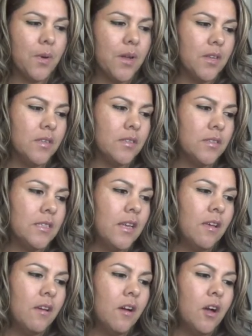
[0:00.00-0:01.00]
runs
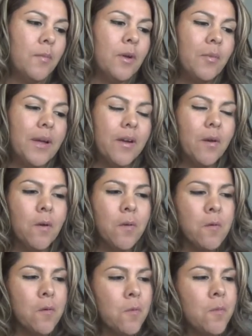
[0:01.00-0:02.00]
on my way
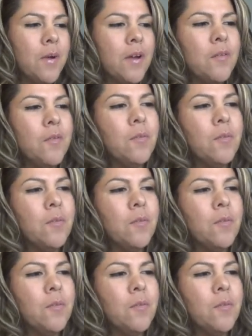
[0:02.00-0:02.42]
home,